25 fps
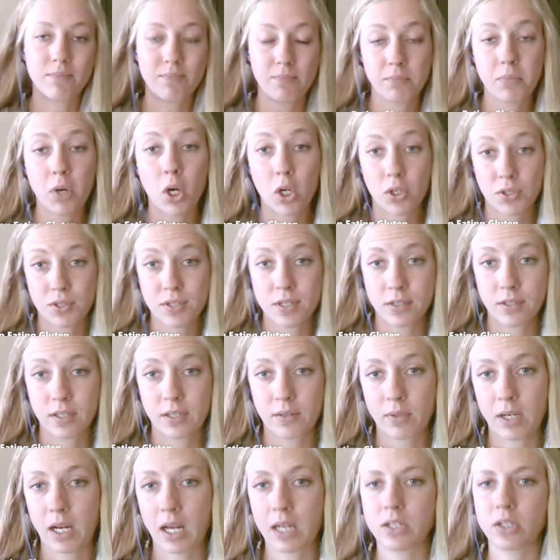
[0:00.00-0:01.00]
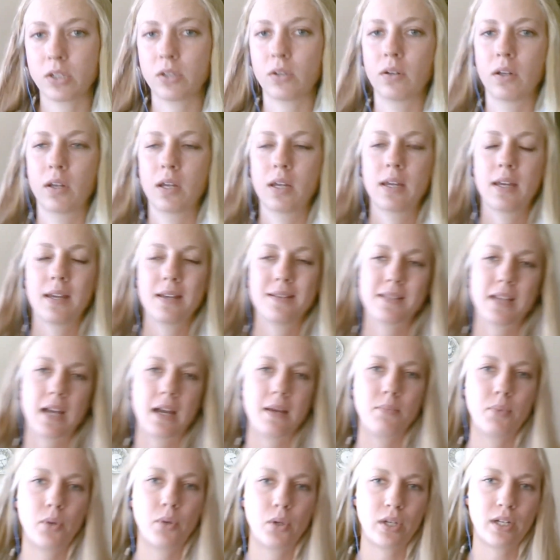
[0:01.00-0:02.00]
personally what I do, is I
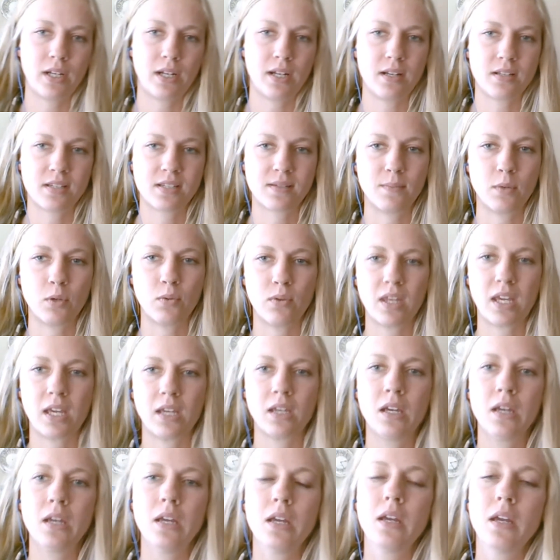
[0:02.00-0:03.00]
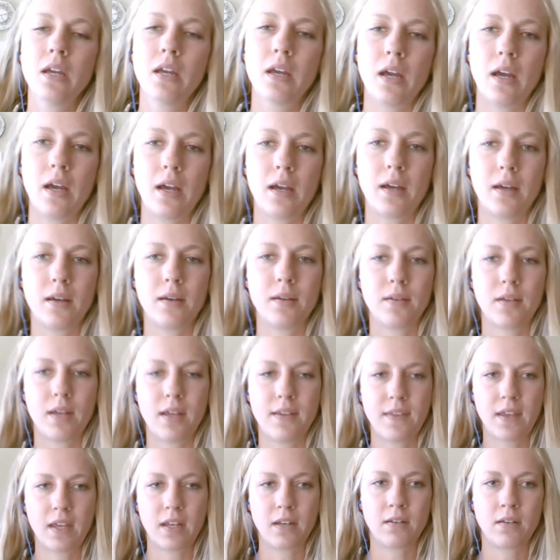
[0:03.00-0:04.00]
put it in a smoothie.
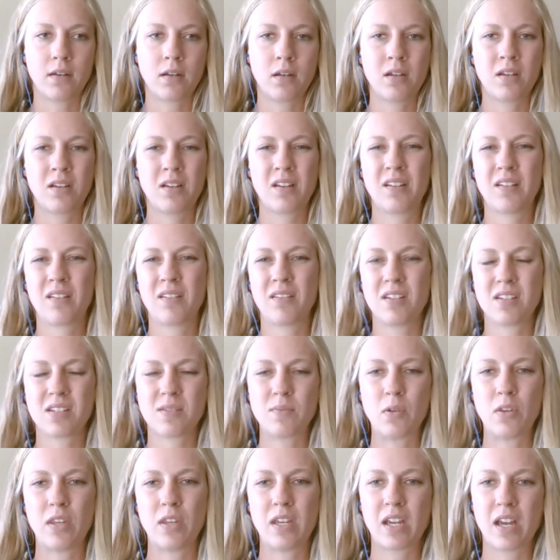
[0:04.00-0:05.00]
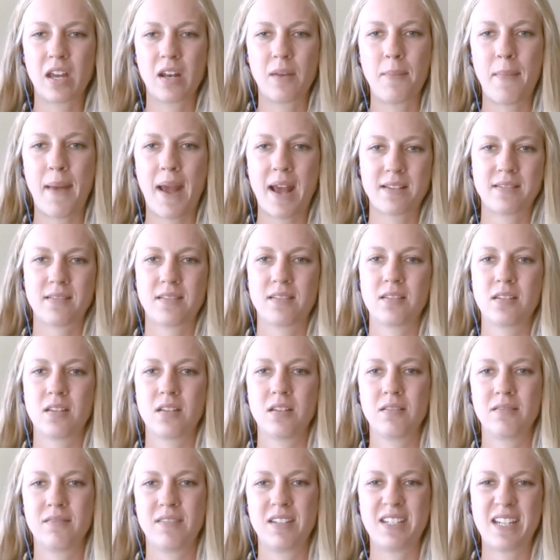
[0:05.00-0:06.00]
And then the smoothie kind of masks
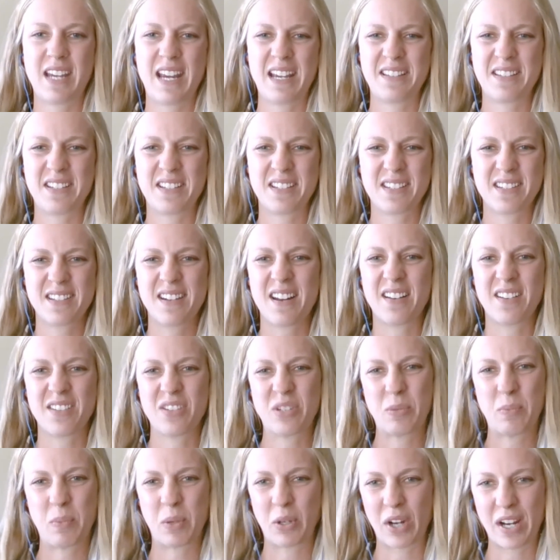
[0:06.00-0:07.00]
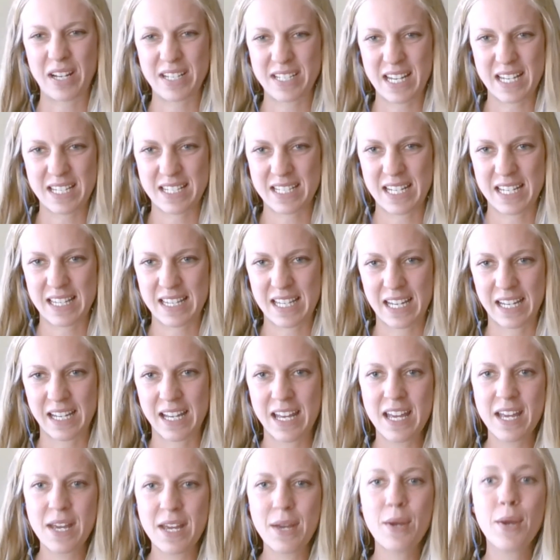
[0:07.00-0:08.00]
the taste. It's not a super great tasting thing,
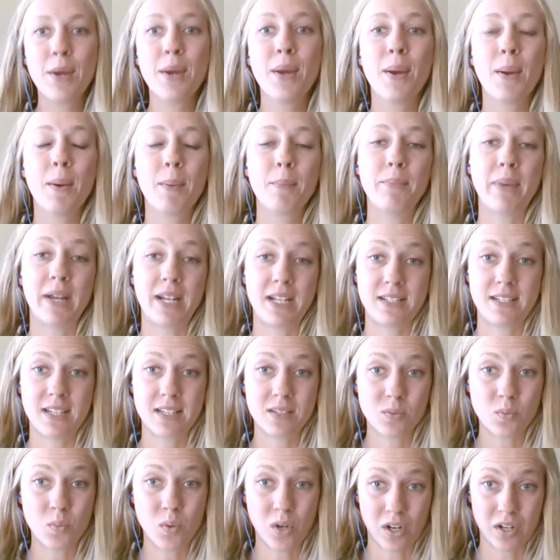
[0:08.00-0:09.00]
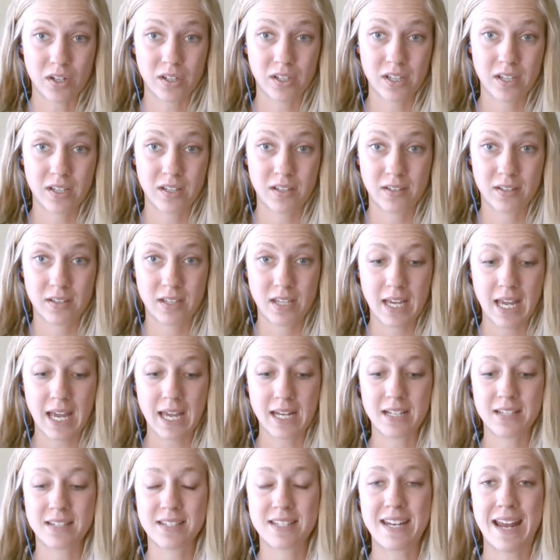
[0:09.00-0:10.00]
but it does work, and
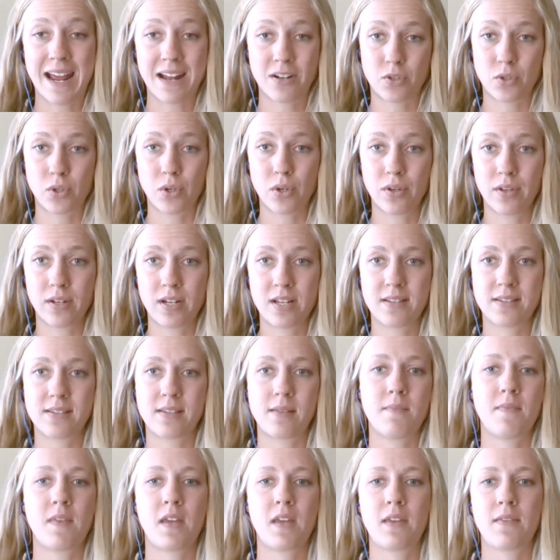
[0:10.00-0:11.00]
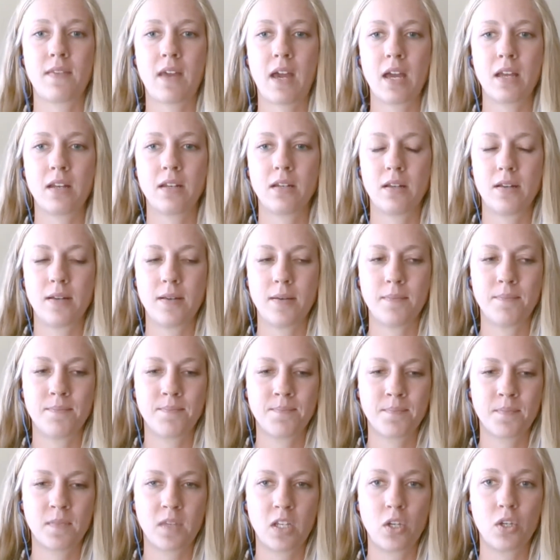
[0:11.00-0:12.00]
it's natural, and it's something that
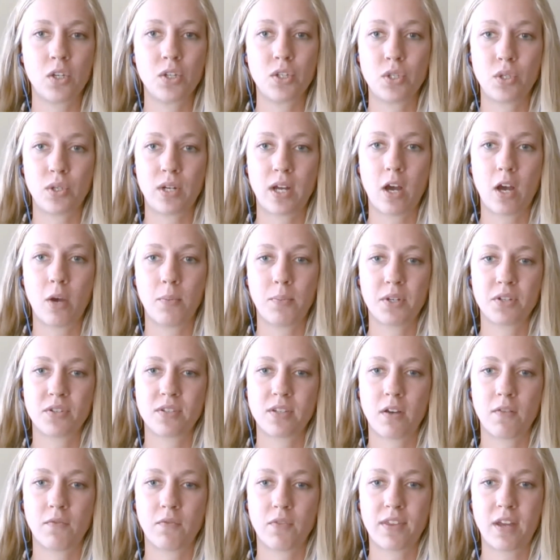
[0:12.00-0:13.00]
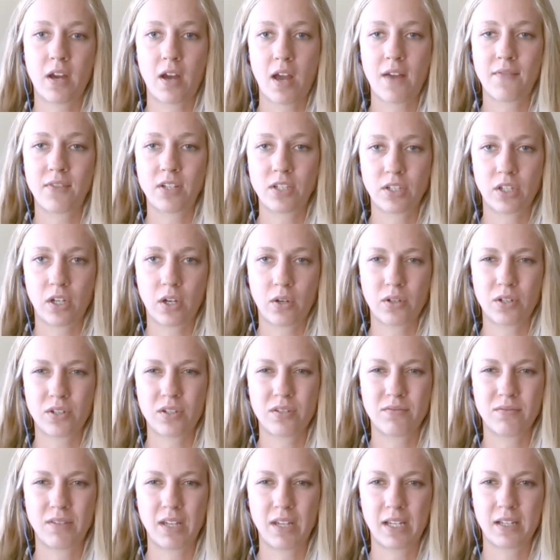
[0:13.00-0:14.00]
you can do to help yourself without having to go to
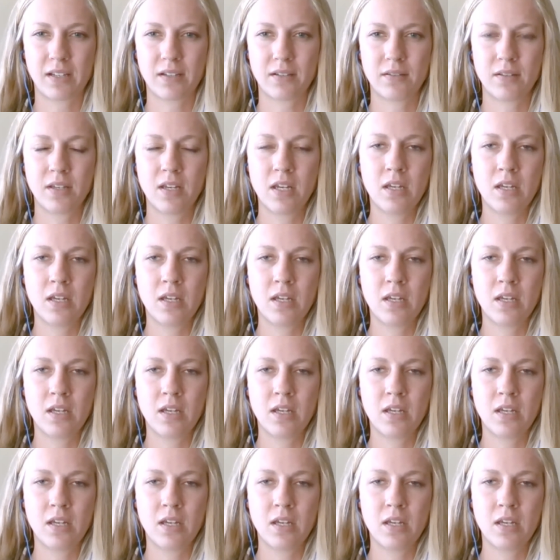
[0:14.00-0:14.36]
like a